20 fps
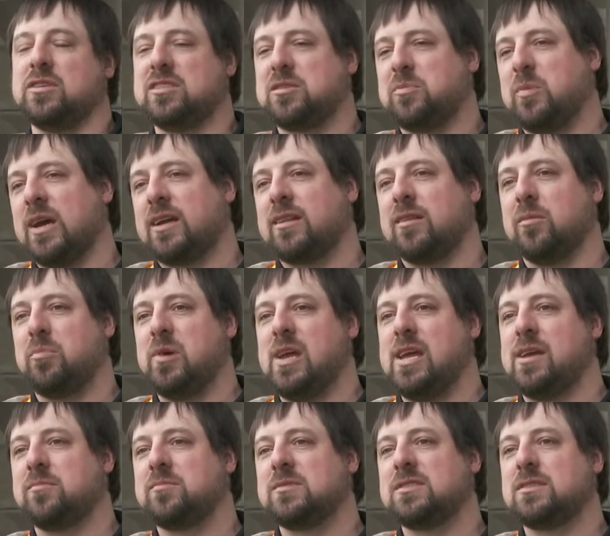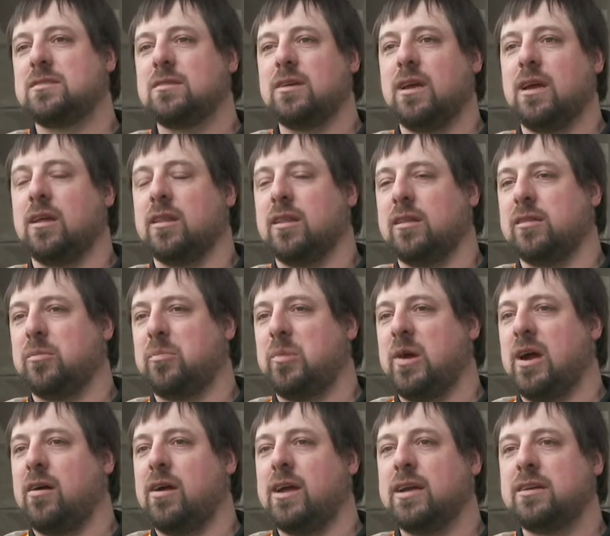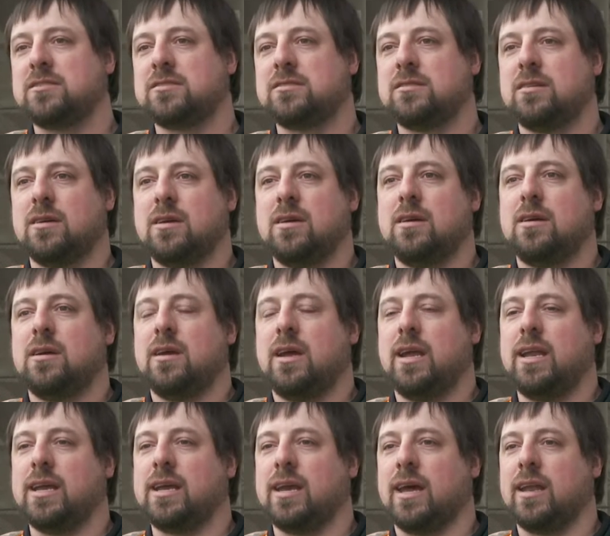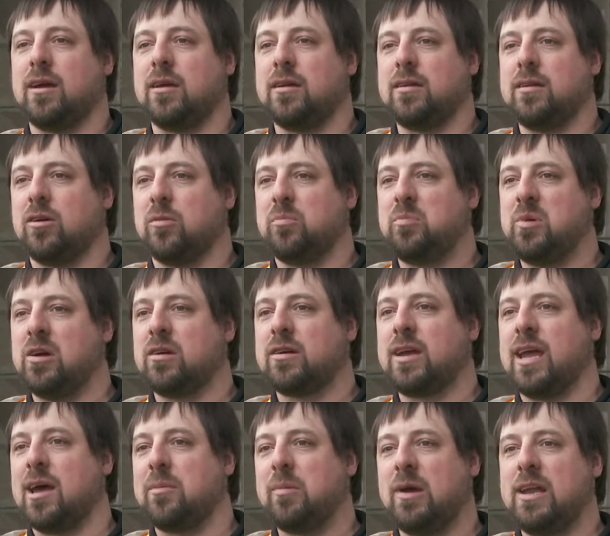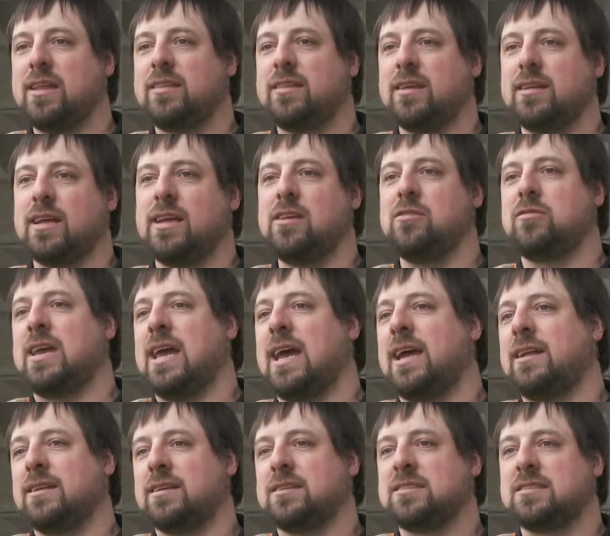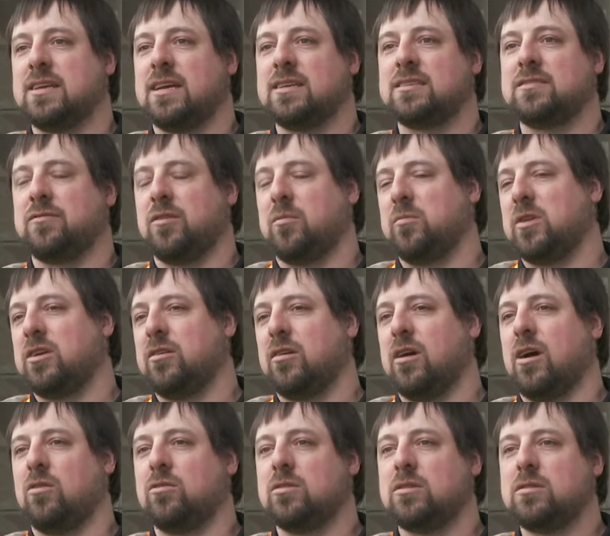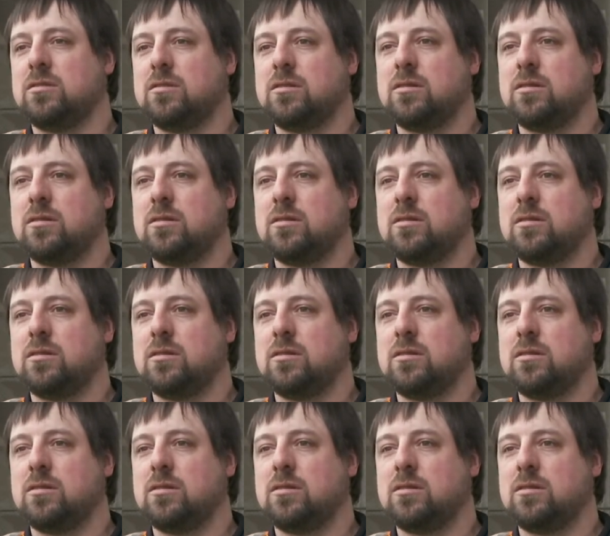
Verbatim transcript: inspect the beams, uh, the bearings, any kind of you know pier cap, anything that you can't access from the ground.